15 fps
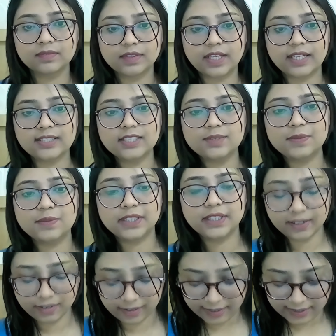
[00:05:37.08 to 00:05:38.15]
That's pretty
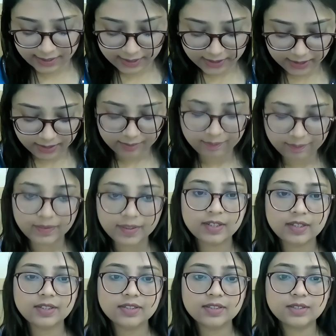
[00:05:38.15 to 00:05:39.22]
interesting.
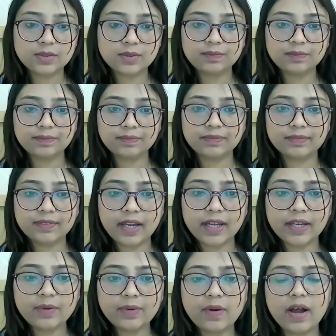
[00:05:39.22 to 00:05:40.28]
So,
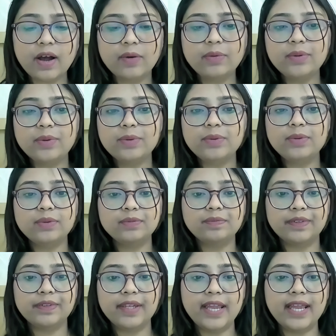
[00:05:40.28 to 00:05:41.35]
Ayo, how do
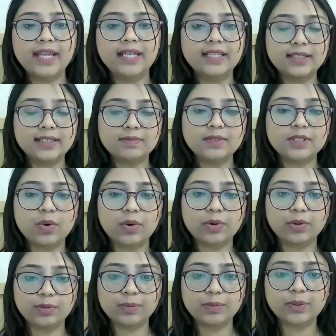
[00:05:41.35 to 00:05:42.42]
LLMs
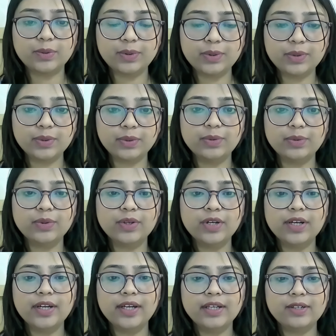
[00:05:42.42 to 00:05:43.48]
contribute to,
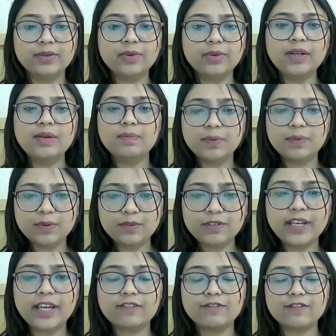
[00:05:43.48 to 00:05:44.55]

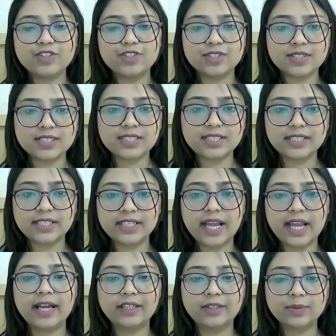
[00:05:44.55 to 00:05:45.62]
improving efficiency,
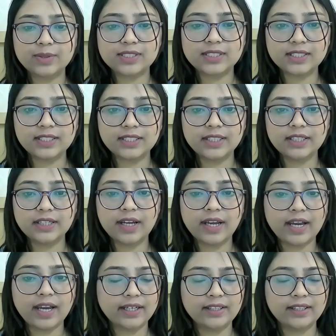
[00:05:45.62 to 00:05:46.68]
accuracy,
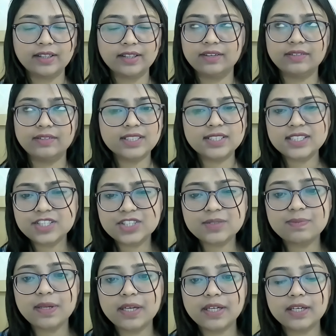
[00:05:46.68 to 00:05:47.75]
and
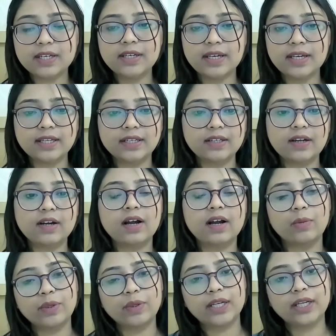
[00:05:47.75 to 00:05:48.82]
decision making in
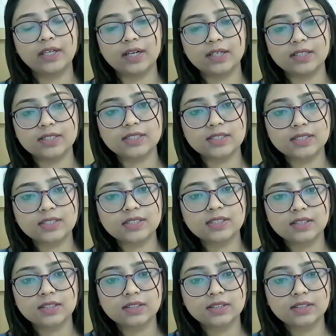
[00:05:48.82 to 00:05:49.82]
accounting tasks?